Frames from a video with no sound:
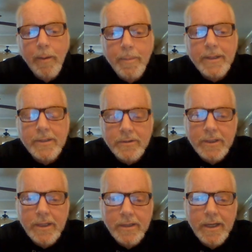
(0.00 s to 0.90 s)
But
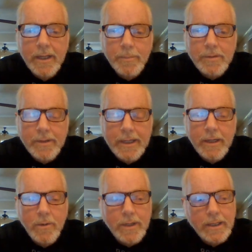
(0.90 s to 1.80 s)
instead, the enemy's like,
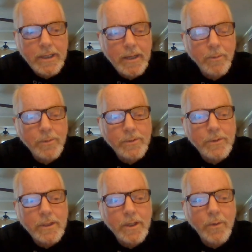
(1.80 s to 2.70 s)
okay, yeah, well, you
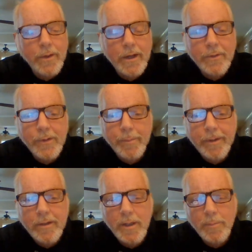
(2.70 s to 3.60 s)
can go the hundredth
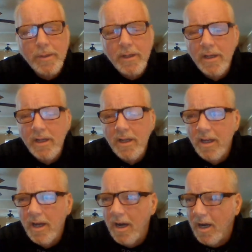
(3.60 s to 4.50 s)
parallel, but
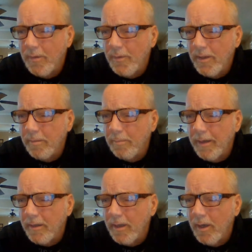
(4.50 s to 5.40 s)
hundredth
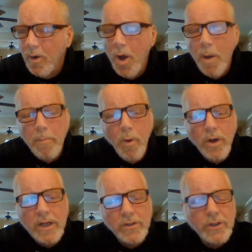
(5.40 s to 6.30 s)
parallel, zero
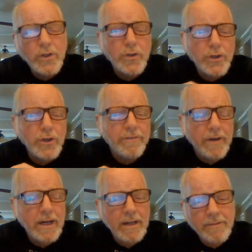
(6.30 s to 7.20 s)
point zero zero
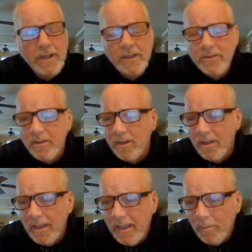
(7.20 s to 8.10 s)
five, just a
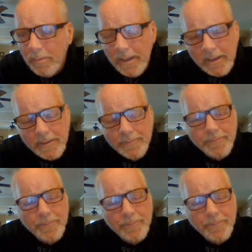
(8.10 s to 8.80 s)
little bit,